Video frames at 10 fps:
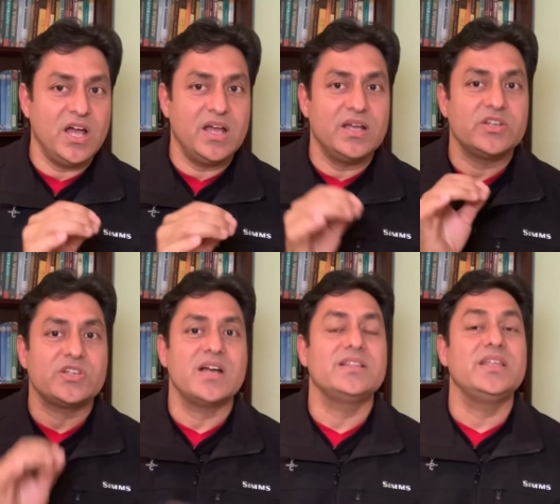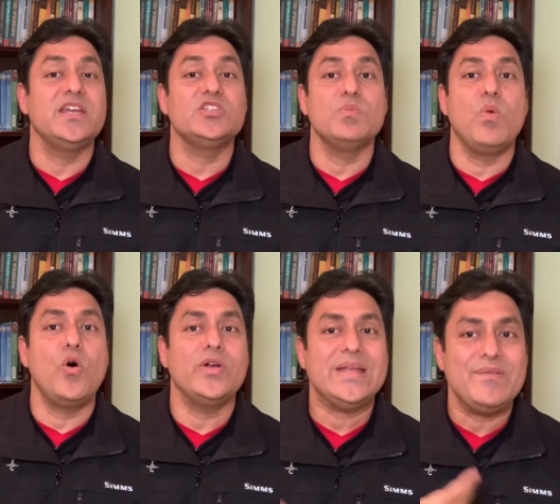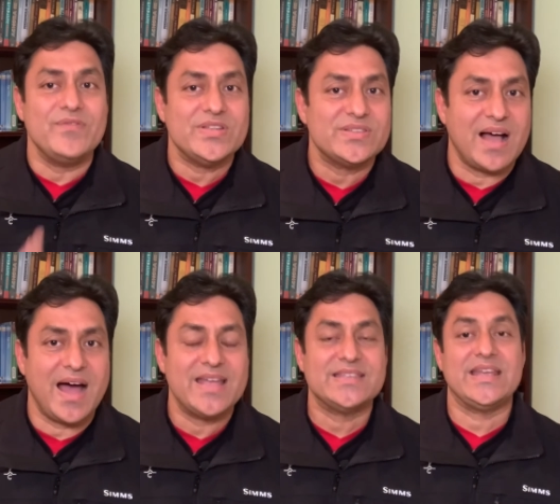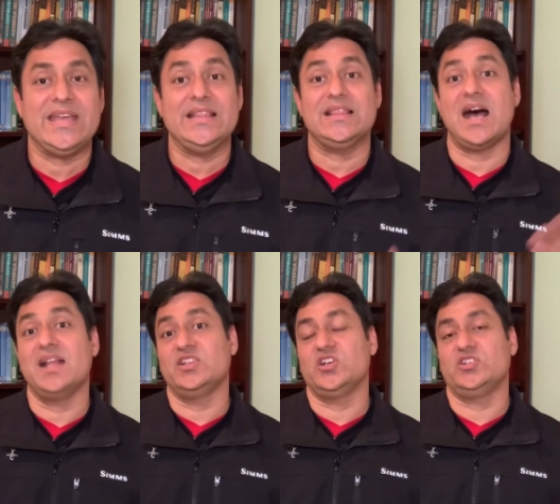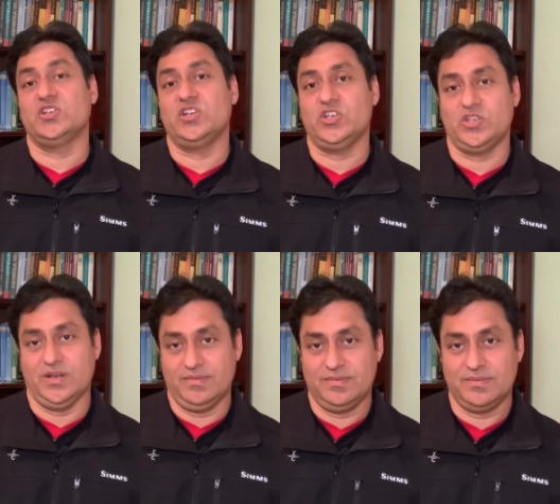Shakti is more emphasized in Tantric tradition.